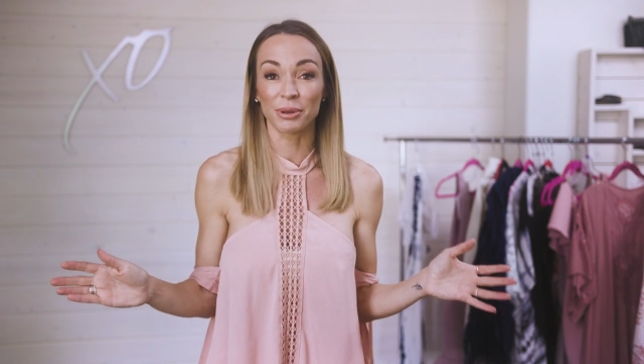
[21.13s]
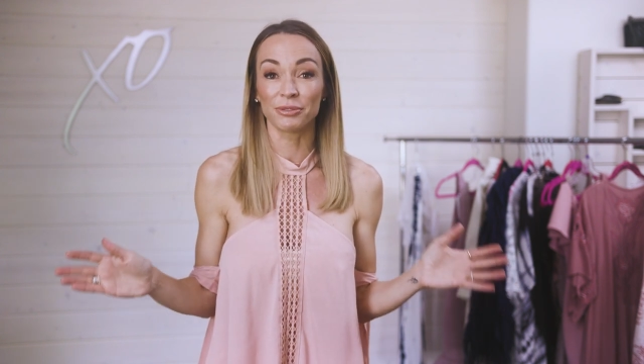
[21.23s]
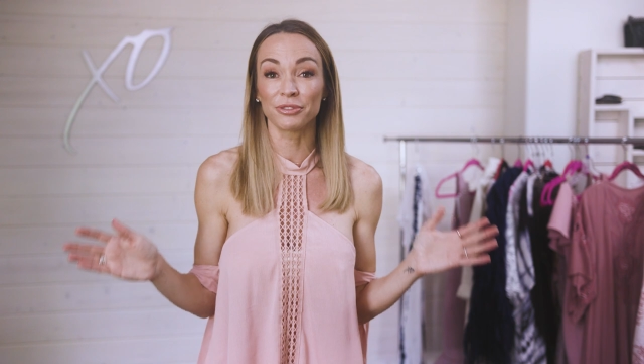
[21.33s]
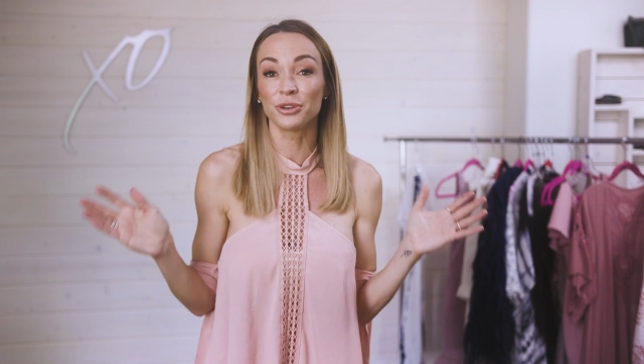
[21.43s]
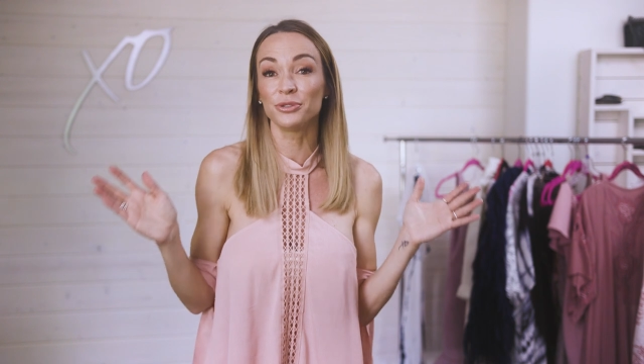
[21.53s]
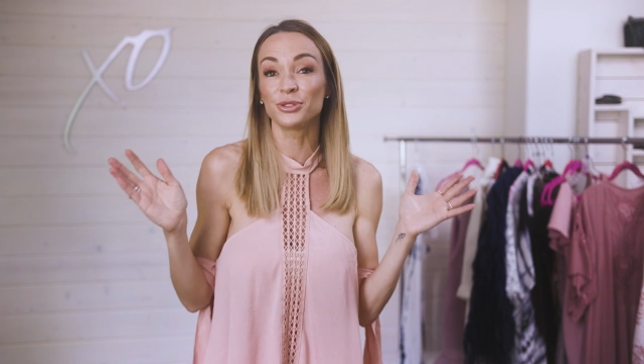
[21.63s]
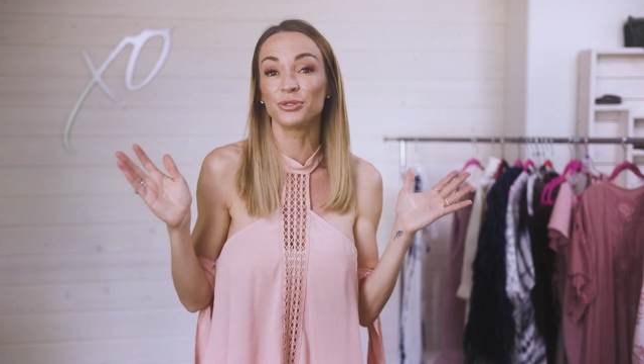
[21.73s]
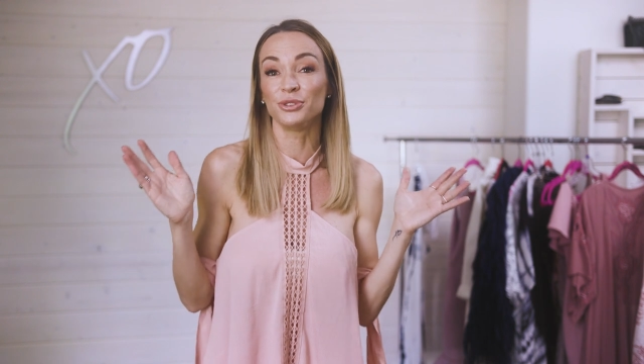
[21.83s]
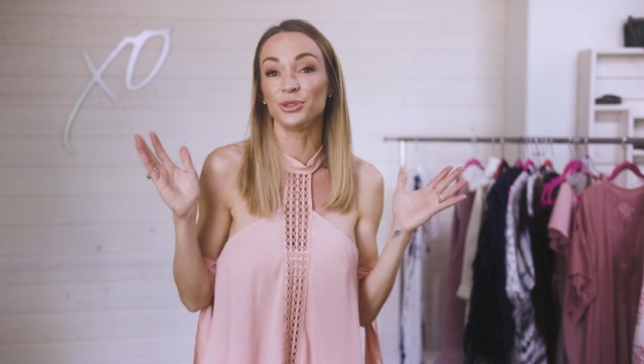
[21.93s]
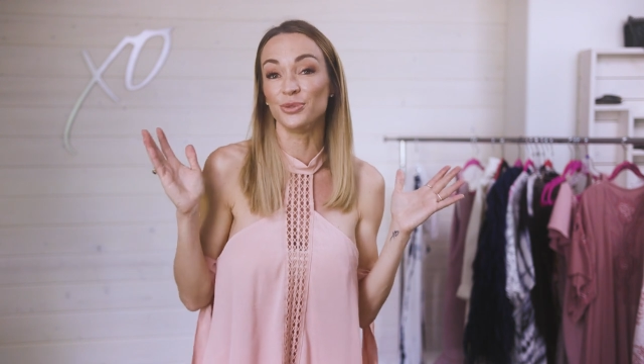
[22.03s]
But for those
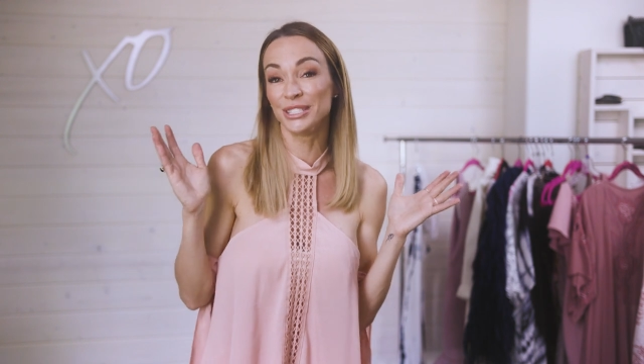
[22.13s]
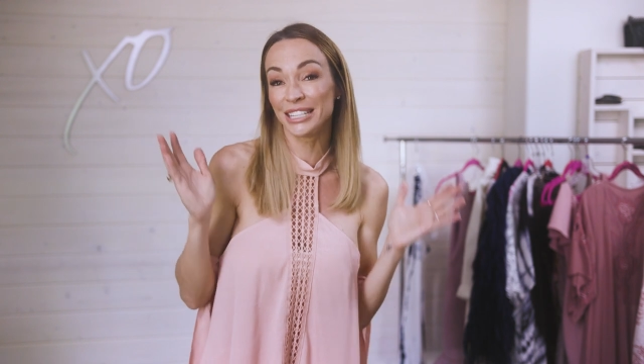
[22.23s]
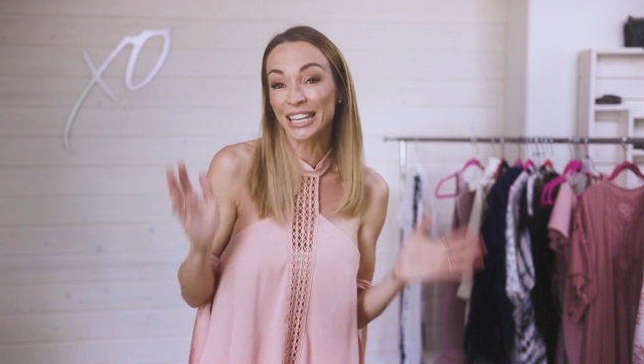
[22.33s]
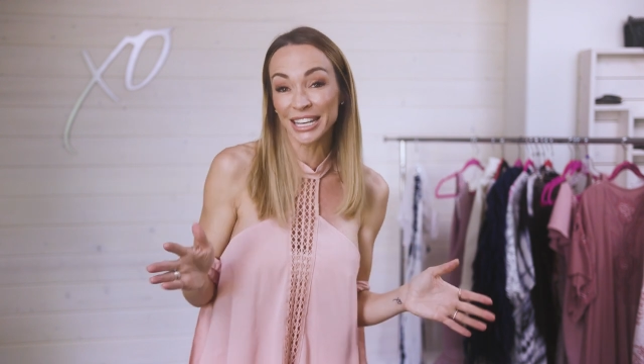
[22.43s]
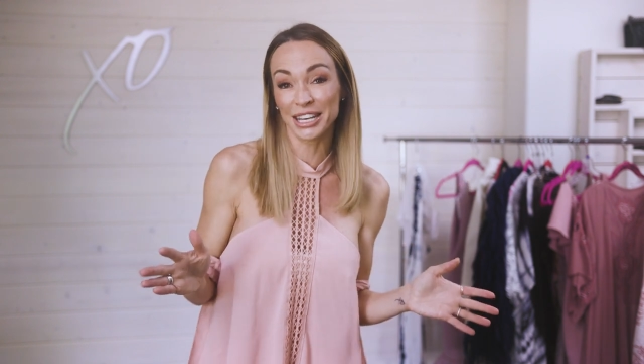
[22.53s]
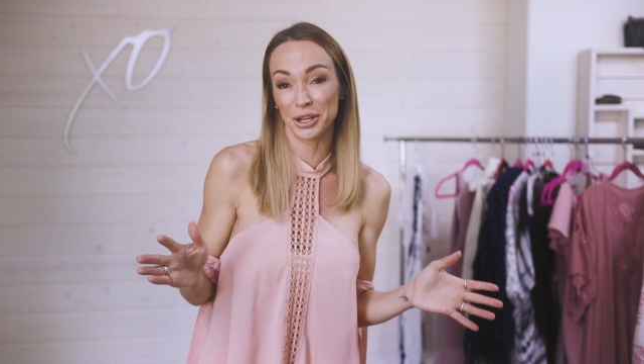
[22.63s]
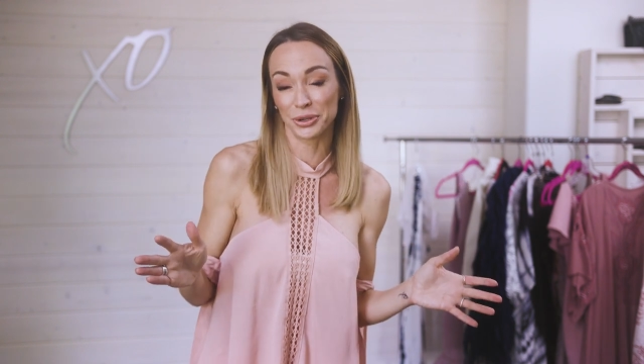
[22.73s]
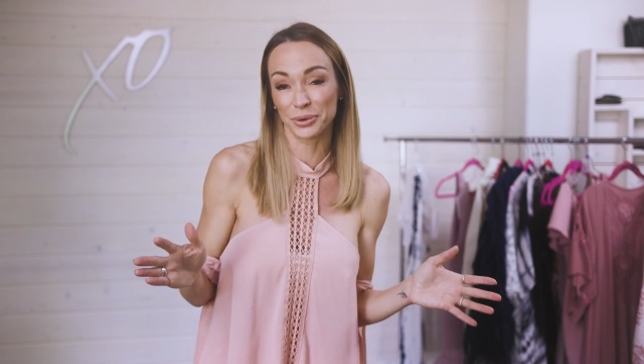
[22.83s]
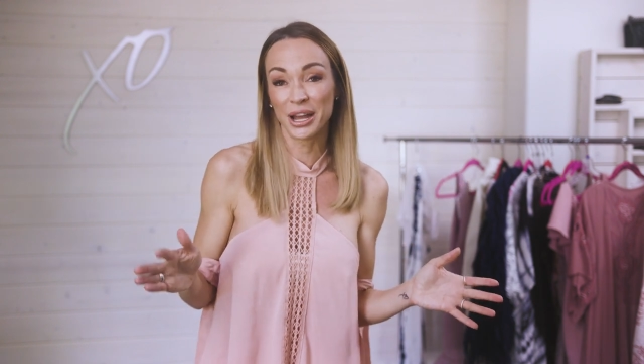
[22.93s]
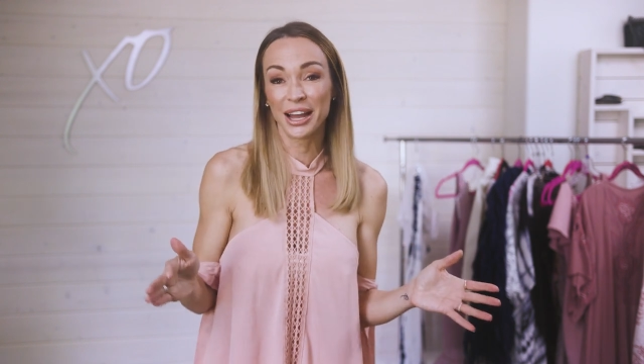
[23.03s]
of you who didn't know,